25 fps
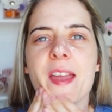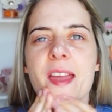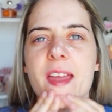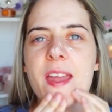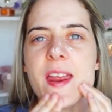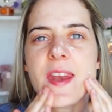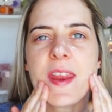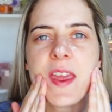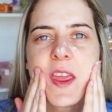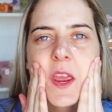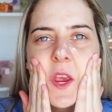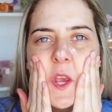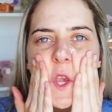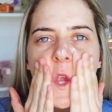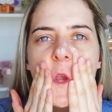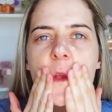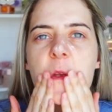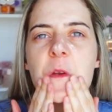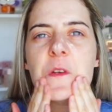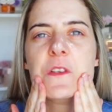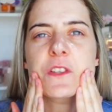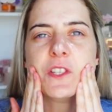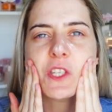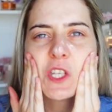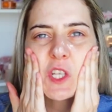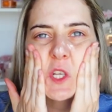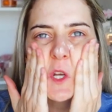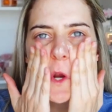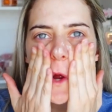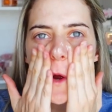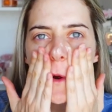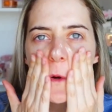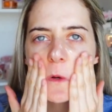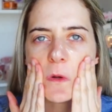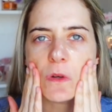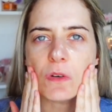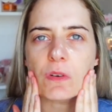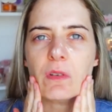it is
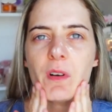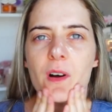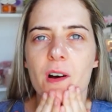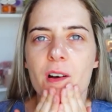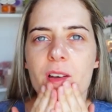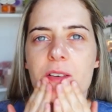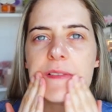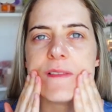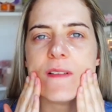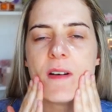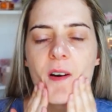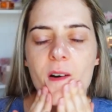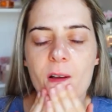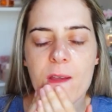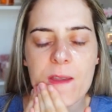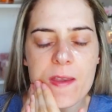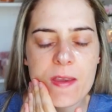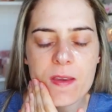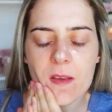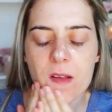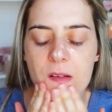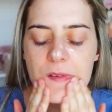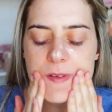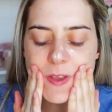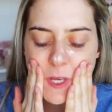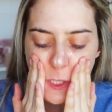so dry, guys.